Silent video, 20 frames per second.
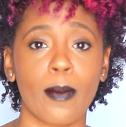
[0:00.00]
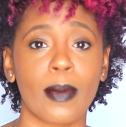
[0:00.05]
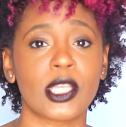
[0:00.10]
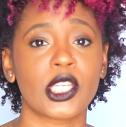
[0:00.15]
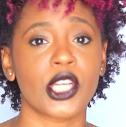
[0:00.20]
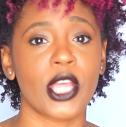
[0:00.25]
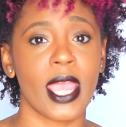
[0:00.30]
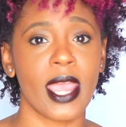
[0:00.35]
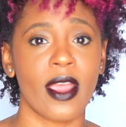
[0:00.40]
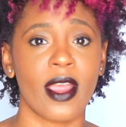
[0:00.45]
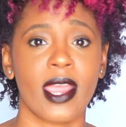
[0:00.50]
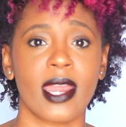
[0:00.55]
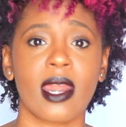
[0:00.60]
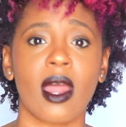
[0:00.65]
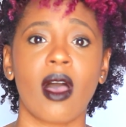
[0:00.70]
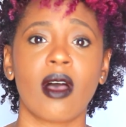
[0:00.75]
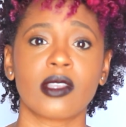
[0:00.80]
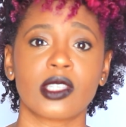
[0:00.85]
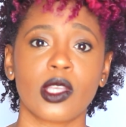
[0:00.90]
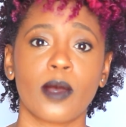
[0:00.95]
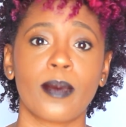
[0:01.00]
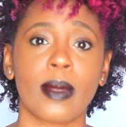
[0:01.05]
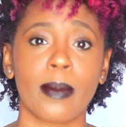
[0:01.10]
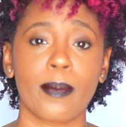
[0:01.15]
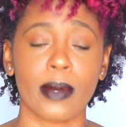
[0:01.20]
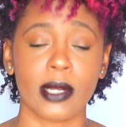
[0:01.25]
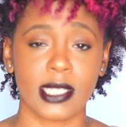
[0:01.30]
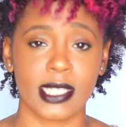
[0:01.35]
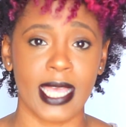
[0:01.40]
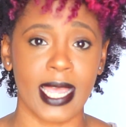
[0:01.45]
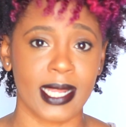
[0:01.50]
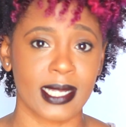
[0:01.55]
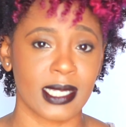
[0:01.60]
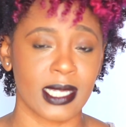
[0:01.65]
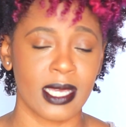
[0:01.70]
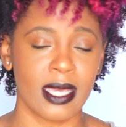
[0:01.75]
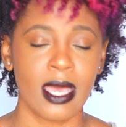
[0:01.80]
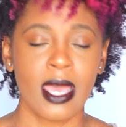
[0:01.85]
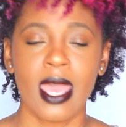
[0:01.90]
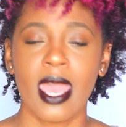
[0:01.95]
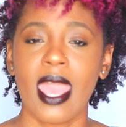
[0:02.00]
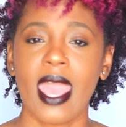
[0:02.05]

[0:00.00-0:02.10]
but your hair can also be protected.